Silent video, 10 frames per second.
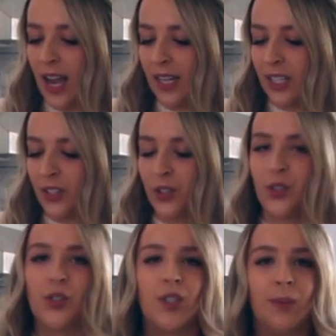I like to
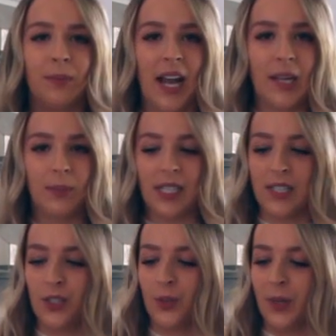use some black
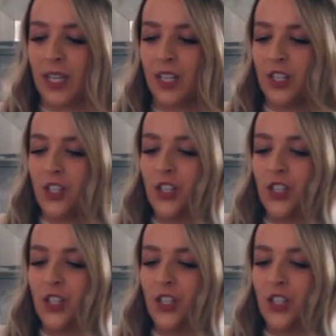beans to make a